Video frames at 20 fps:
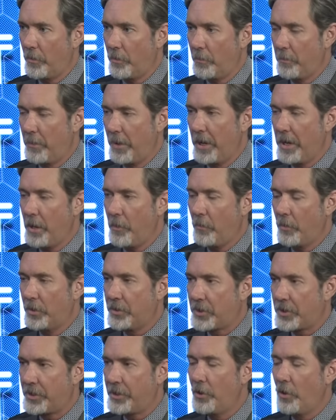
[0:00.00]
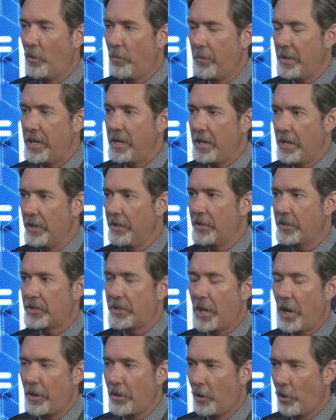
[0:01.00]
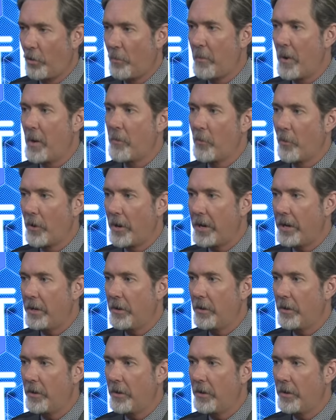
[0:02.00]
but it would still be in the cellular memory.